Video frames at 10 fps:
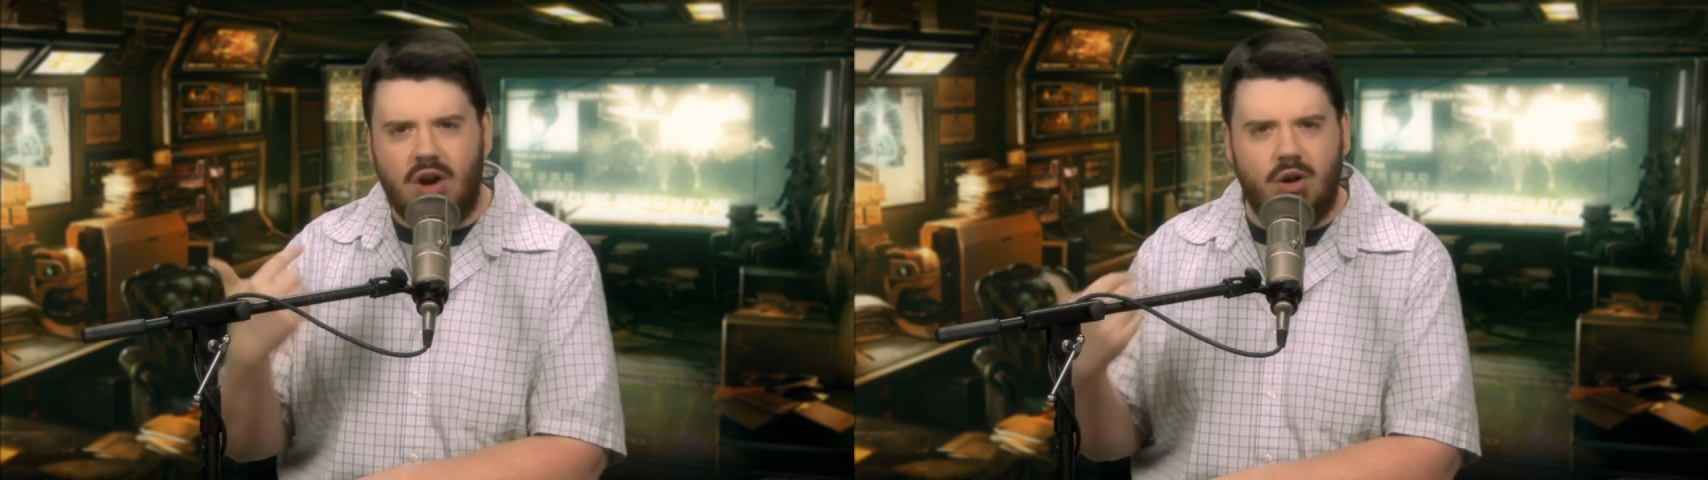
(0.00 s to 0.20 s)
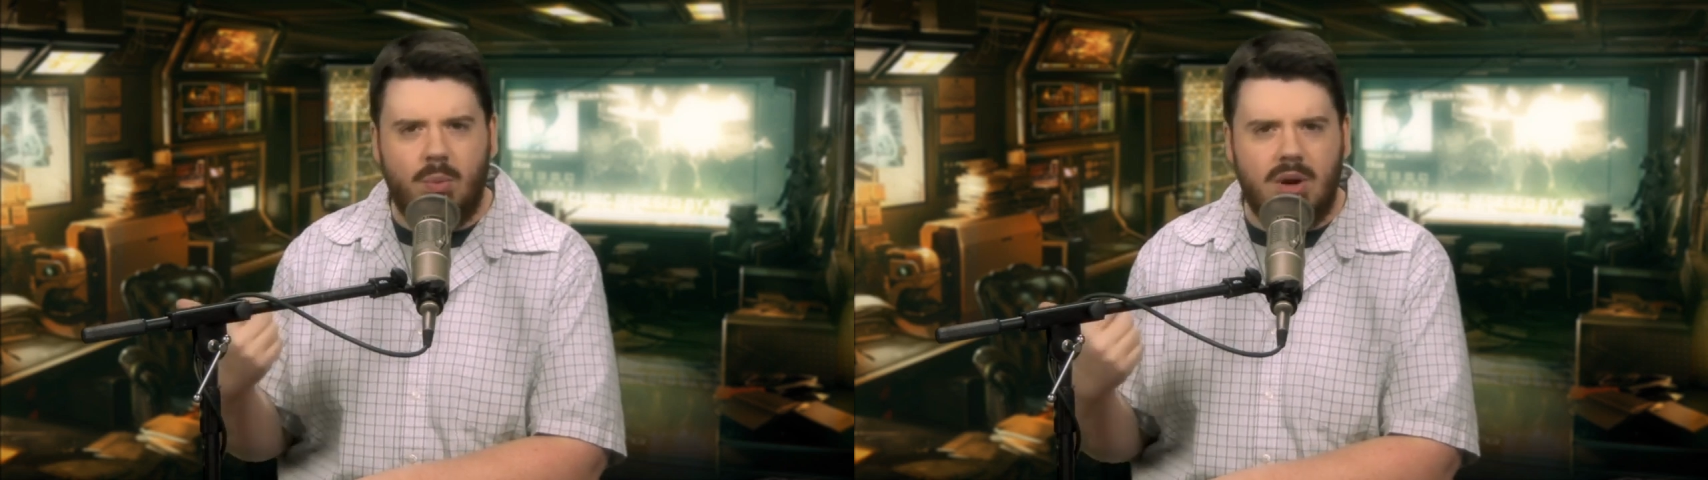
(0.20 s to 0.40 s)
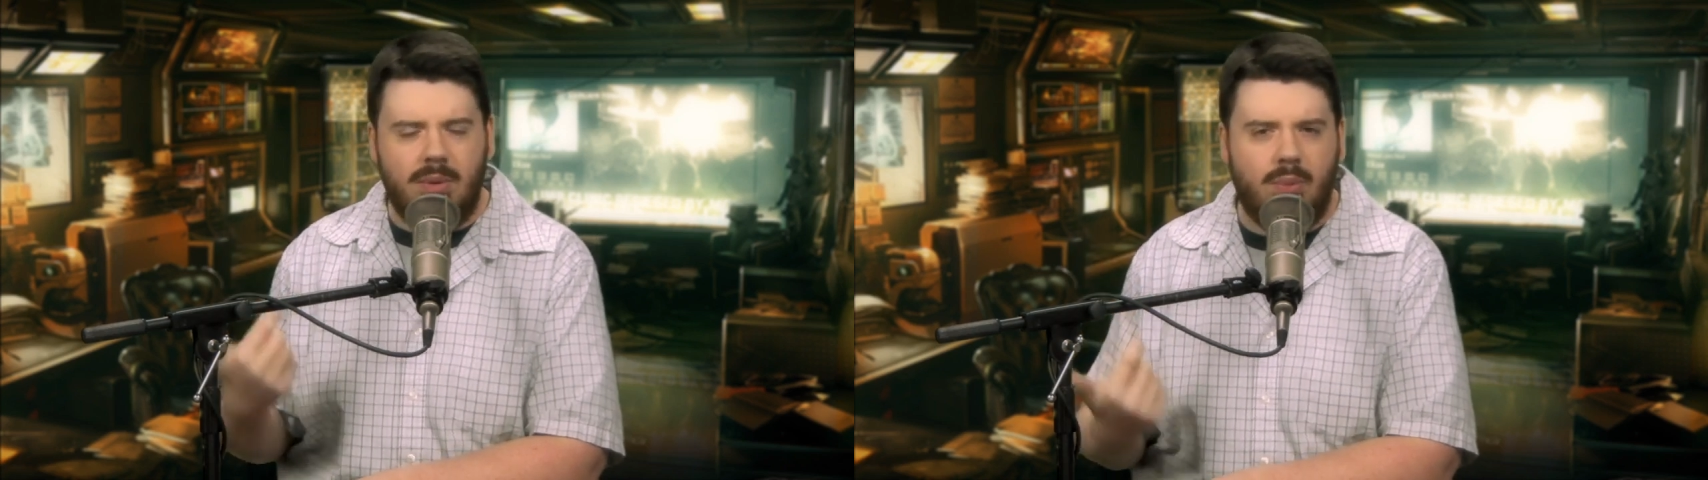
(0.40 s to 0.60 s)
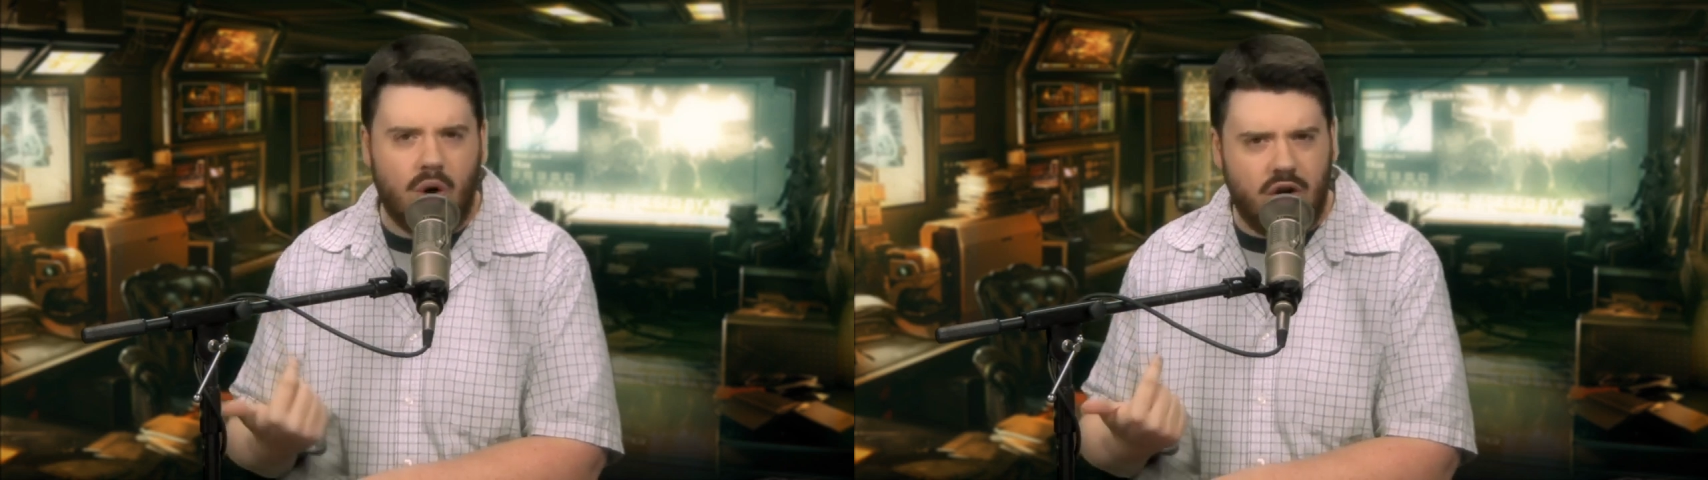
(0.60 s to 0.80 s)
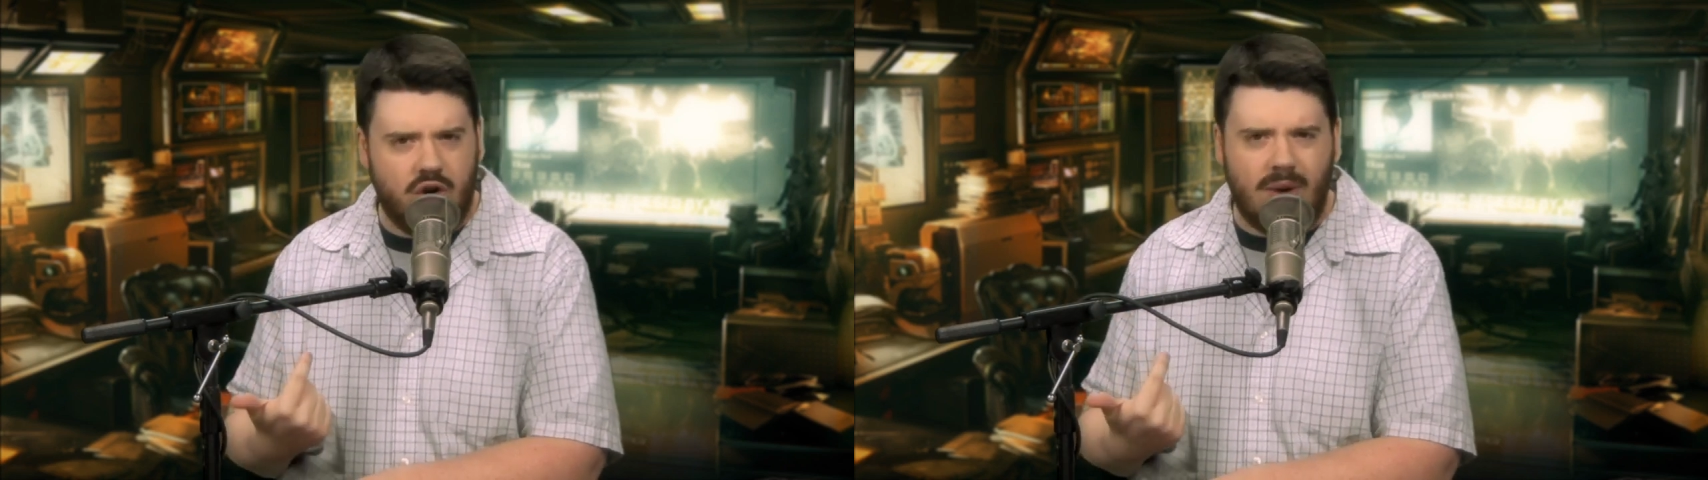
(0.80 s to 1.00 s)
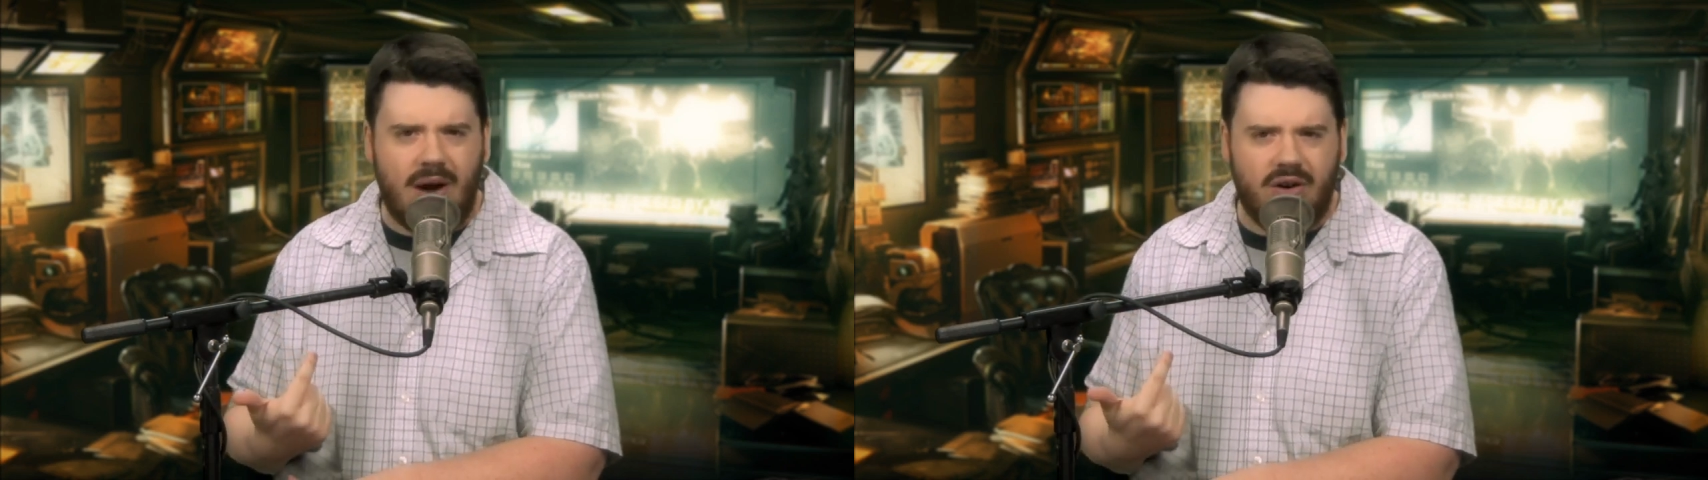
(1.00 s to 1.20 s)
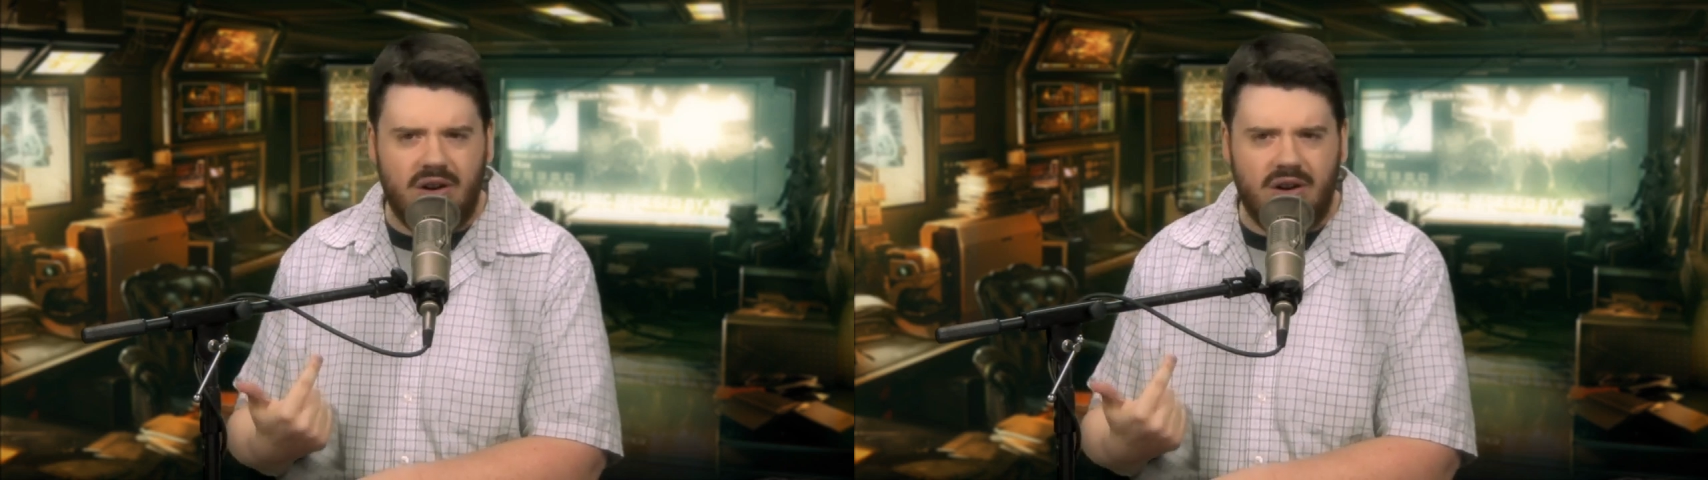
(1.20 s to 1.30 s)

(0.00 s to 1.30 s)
tried to open up a port on your router